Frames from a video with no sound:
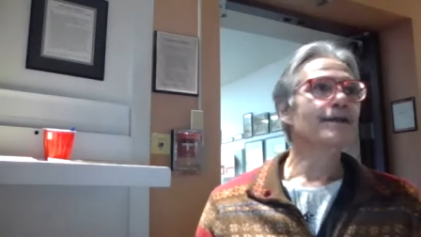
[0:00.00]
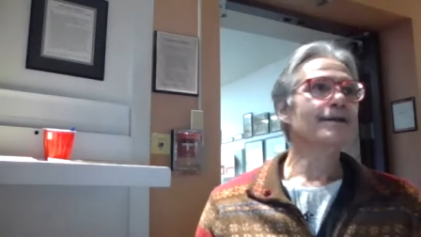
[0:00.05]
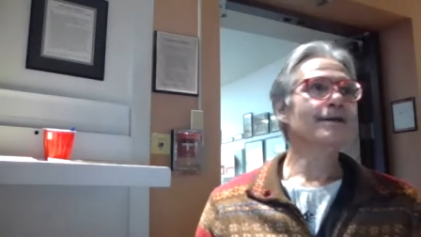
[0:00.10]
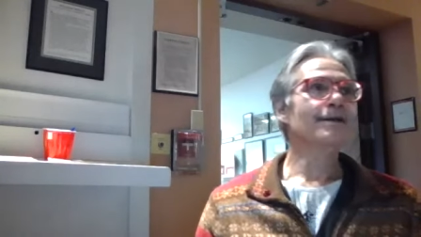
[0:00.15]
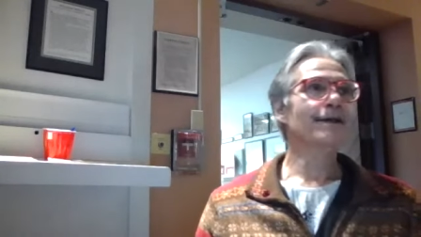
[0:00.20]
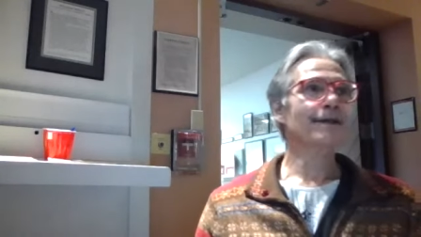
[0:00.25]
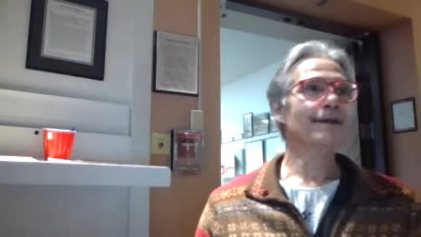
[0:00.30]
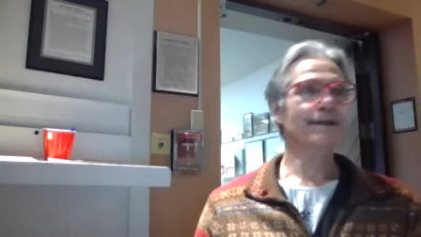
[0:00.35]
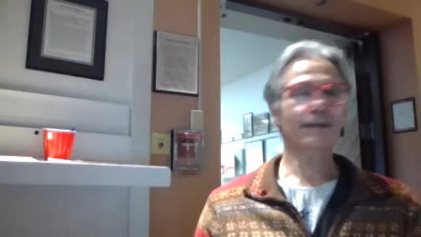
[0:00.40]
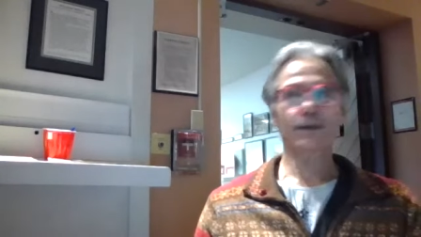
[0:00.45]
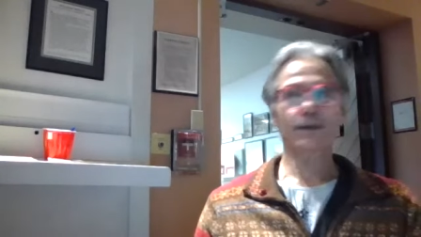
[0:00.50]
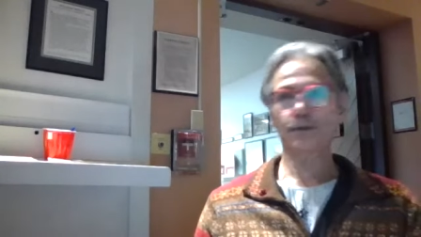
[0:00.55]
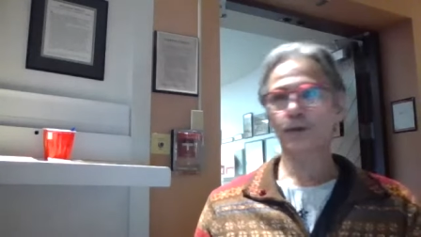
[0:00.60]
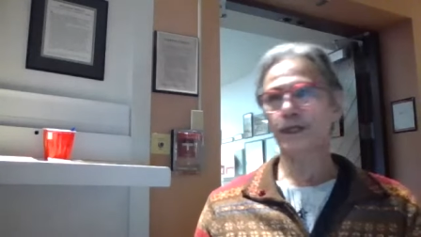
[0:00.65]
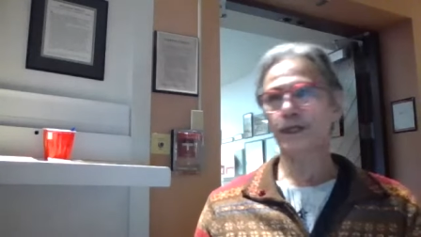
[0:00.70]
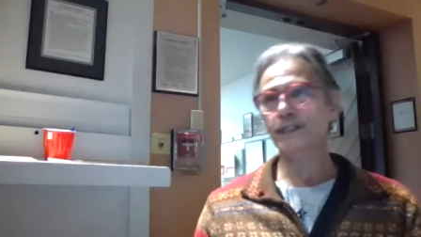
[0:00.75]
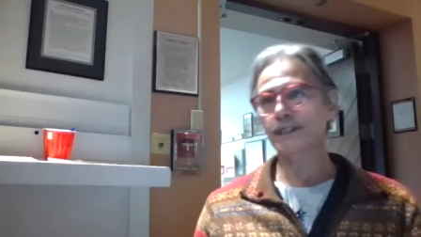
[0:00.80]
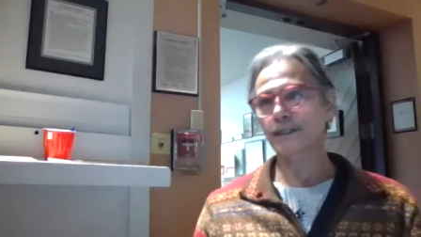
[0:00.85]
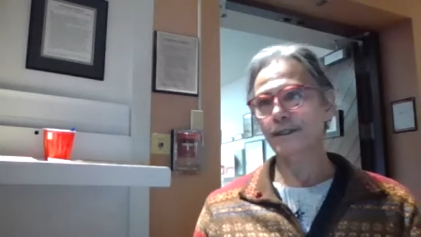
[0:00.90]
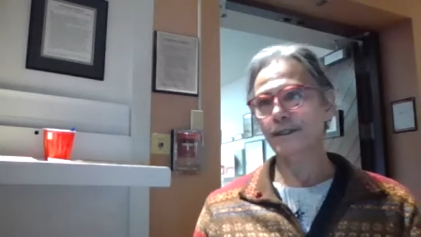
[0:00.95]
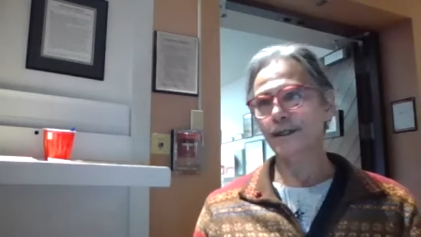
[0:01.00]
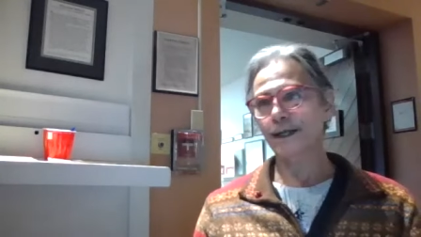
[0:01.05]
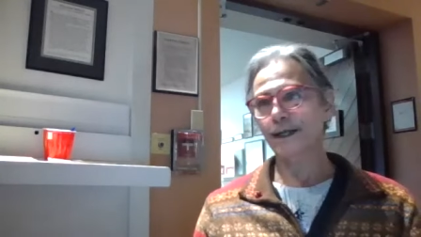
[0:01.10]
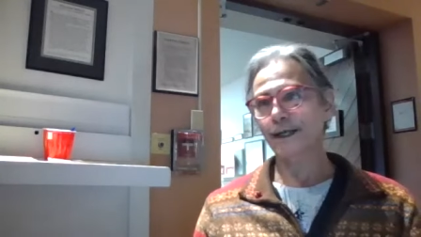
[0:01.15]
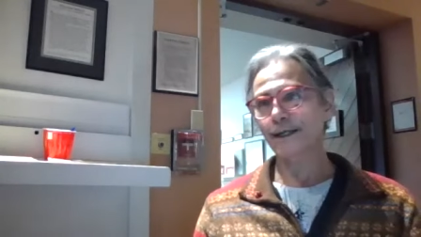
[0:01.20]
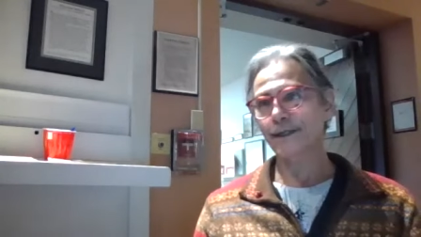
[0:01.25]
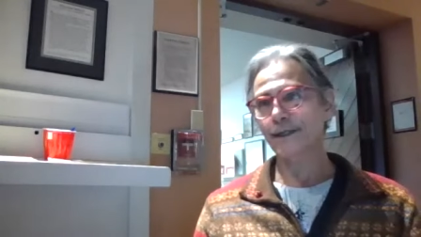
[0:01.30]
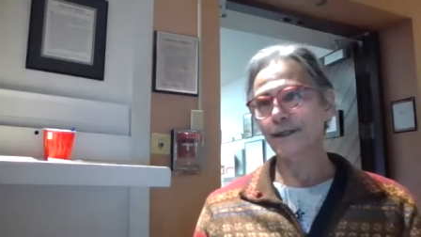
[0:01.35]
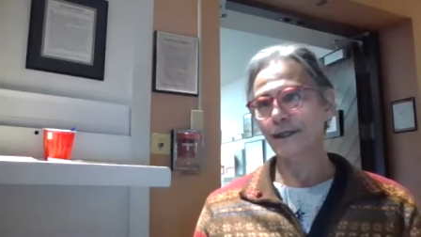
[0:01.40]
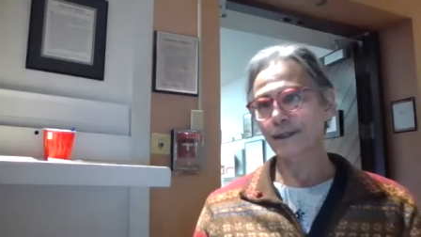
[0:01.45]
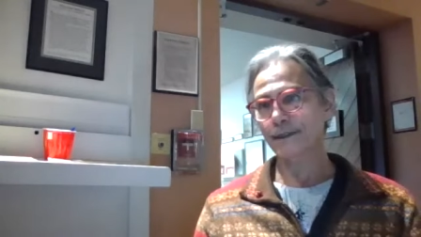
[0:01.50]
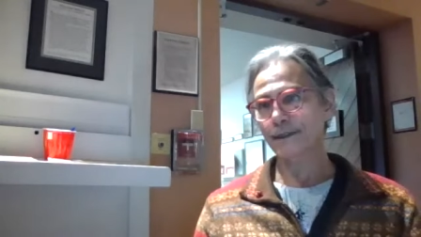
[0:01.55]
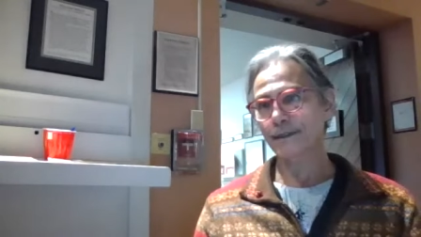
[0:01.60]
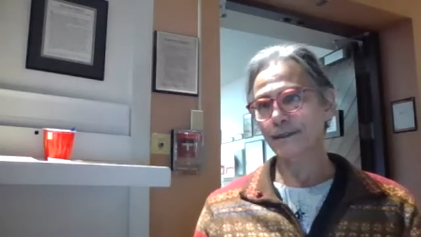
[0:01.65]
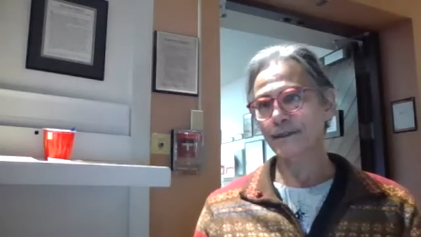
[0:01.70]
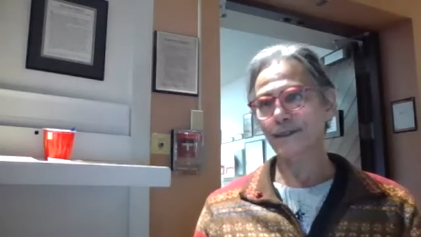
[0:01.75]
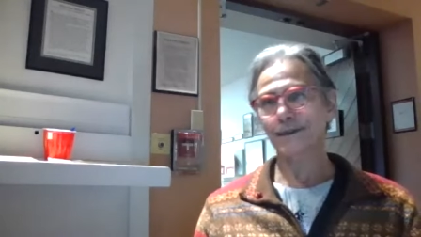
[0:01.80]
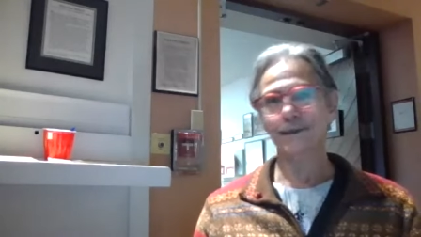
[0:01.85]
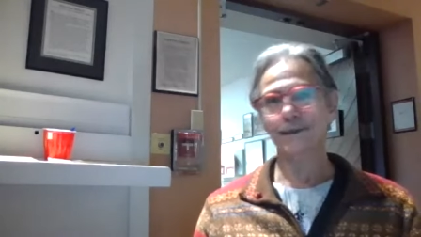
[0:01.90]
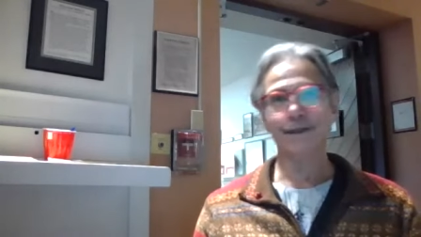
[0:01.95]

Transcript: like the Russian icons,